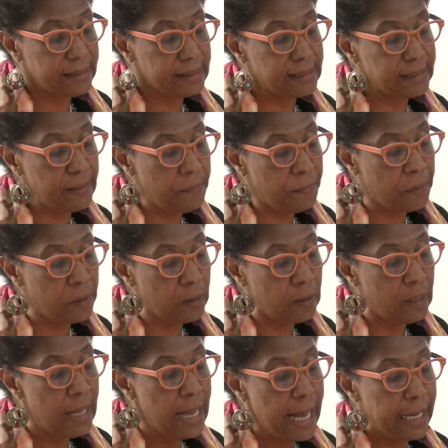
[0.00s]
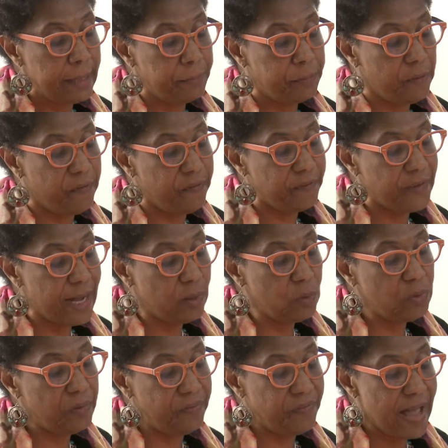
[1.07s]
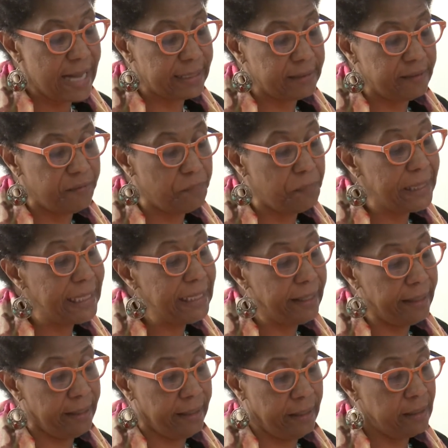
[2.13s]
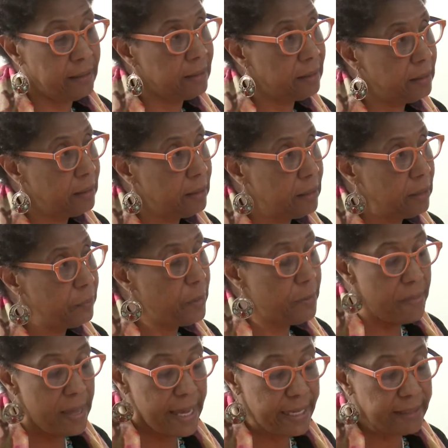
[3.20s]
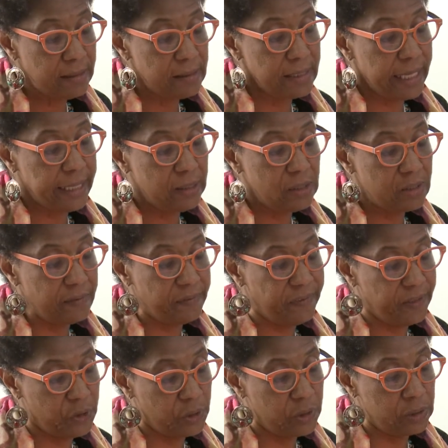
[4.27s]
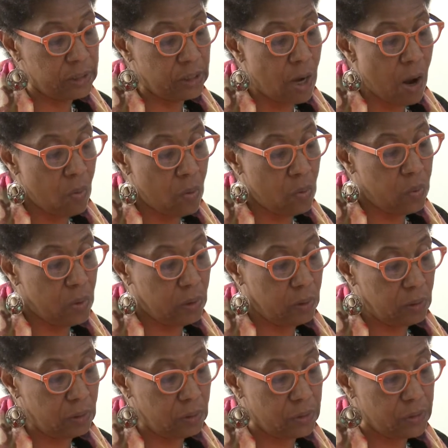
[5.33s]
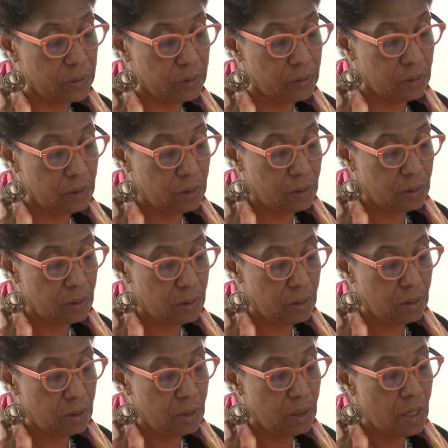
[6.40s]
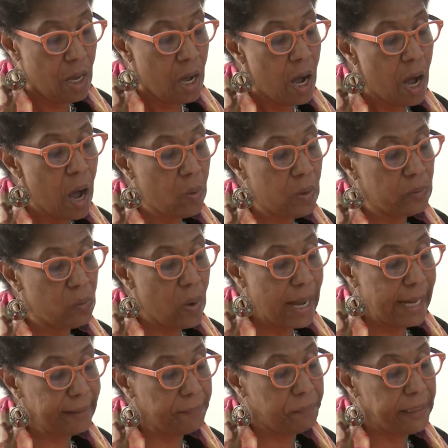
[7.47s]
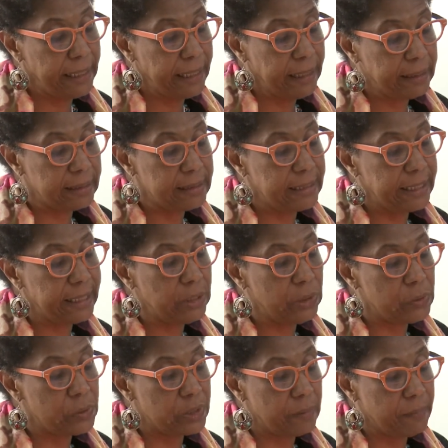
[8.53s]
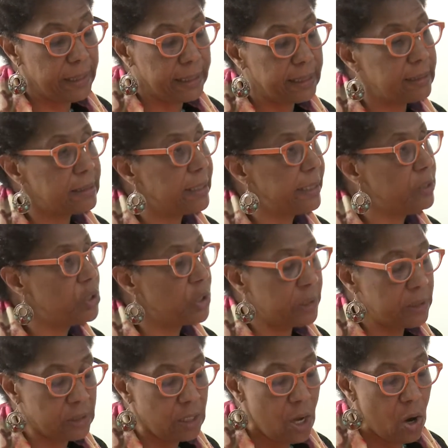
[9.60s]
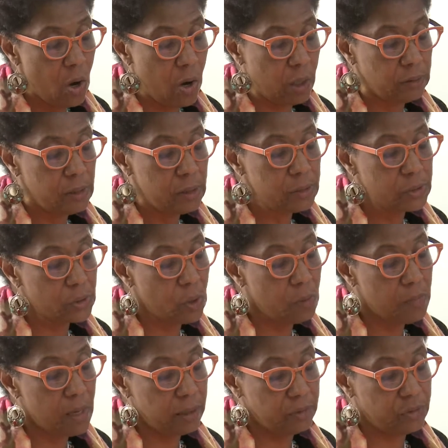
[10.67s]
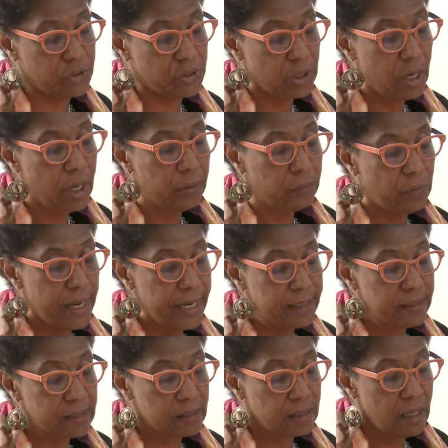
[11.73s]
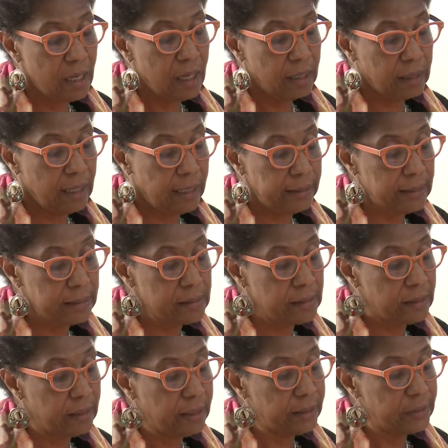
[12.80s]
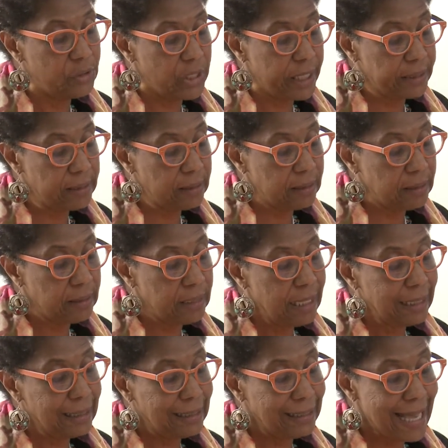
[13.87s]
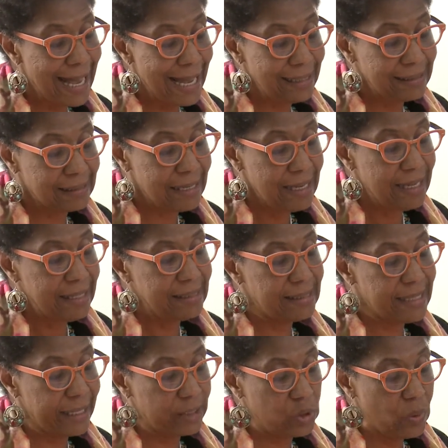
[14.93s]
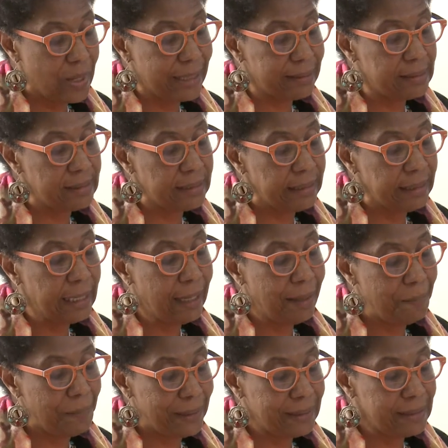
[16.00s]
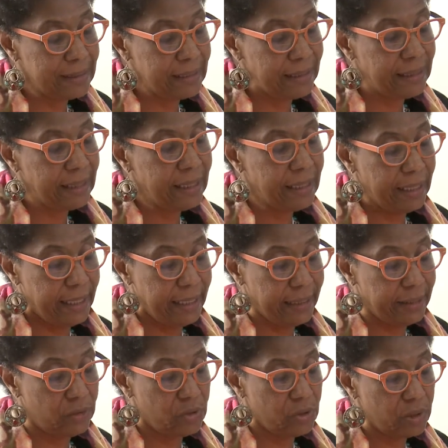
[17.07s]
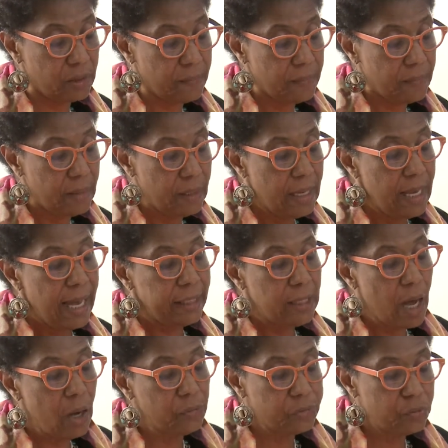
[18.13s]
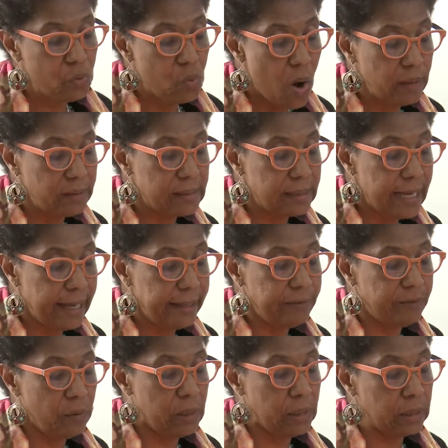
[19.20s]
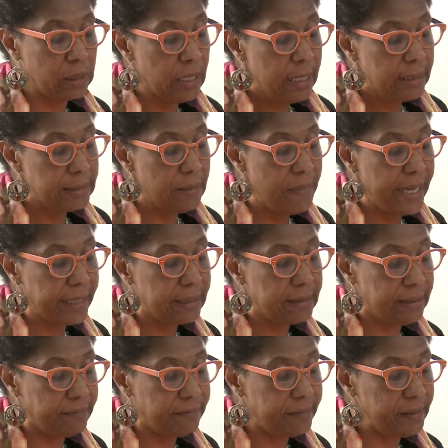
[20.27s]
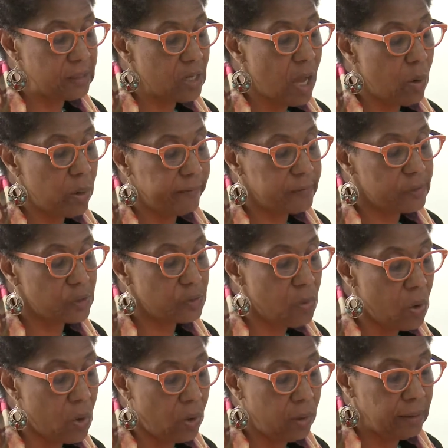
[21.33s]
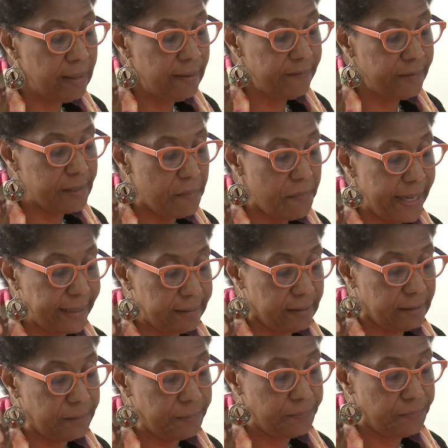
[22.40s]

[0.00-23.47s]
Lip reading: the simple and profound fact of being remains insufficient in our world. How and why being continues to be contingent on so much: race, color, gender, class, sexuality, ability, age. And how through one's life work to make a difference, however small, for the better.